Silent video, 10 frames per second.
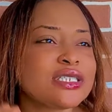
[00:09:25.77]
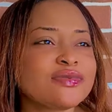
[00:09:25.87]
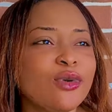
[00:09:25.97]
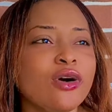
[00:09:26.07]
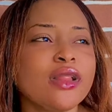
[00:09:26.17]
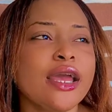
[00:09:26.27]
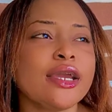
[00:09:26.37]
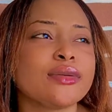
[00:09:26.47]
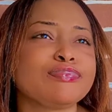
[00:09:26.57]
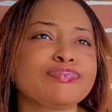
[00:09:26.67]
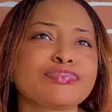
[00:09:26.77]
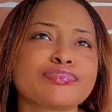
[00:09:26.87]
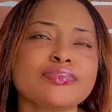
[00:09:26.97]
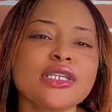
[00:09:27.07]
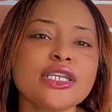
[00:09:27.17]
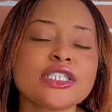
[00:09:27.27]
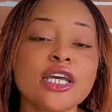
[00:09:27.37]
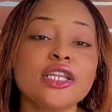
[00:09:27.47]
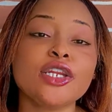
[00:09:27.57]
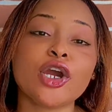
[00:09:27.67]
more like
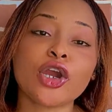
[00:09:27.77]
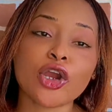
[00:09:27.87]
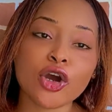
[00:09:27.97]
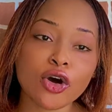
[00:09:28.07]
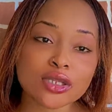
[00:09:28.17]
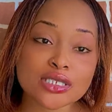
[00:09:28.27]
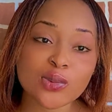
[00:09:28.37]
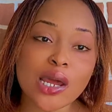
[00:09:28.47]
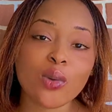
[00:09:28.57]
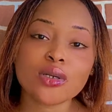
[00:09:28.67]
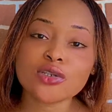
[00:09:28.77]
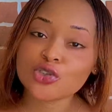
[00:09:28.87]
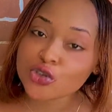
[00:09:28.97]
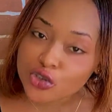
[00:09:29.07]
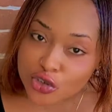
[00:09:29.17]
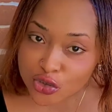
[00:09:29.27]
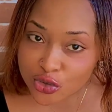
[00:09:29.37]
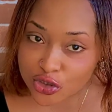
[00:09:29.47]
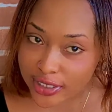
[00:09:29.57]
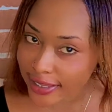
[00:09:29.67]
telling a girl, this is what I want to do to
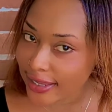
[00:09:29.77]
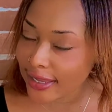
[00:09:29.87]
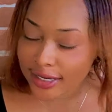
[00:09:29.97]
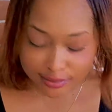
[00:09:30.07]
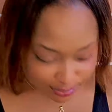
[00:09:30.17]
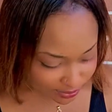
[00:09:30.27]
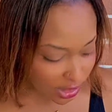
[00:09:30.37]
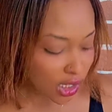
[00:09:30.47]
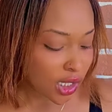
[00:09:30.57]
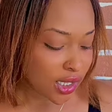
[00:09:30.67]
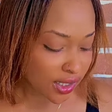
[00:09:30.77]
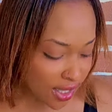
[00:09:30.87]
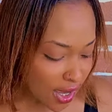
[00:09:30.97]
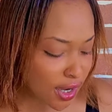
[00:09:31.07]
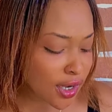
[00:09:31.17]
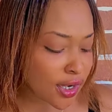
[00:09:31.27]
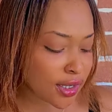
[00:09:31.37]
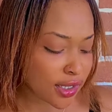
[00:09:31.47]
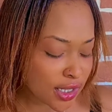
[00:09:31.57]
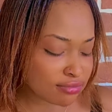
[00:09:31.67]
you, you get? Yeah,
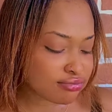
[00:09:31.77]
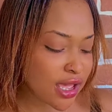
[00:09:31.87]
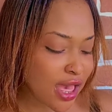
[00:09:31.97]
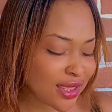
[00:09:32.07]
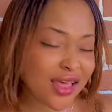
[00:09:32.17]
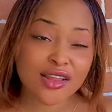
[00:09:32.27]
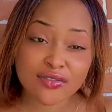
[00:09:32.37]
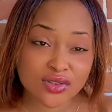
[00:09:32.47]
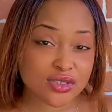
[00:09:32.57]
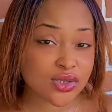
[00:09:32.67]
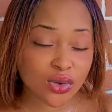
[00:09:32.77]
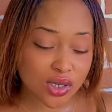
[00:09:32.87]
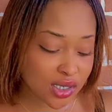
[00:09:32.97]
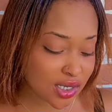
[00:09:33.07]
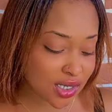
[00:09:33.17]
and I love the song.